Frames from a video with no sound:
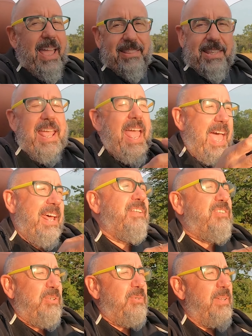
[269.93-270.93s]
and the
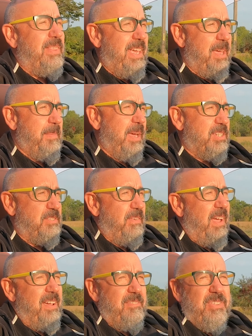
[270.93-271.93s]
attitude of the
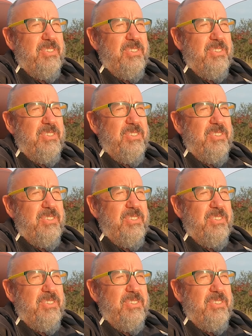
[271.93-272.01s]
MX-5.